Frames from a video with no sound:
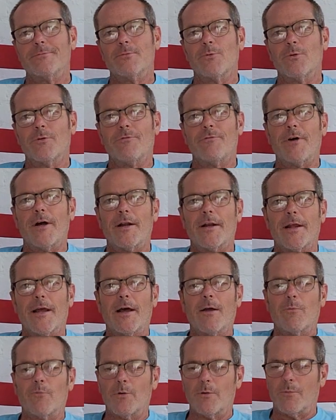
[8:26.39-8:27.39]
We'll find
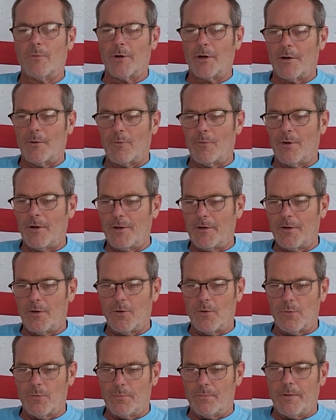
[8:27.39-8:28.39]
out. We're going to run the
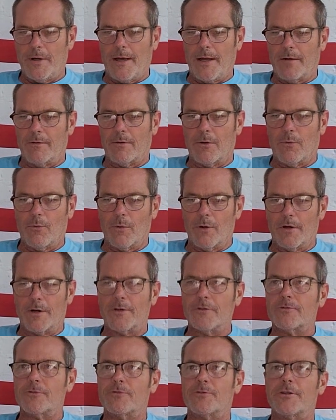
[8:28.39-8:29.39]
old, I don't know what it
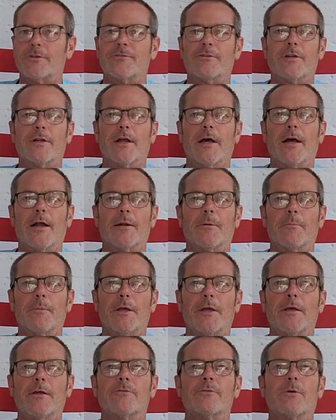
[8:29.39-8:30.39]
is, 69 and
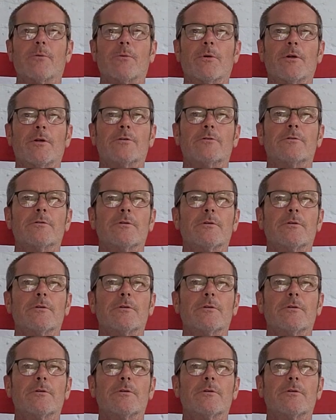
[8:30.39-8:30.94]
me. Is that what it is?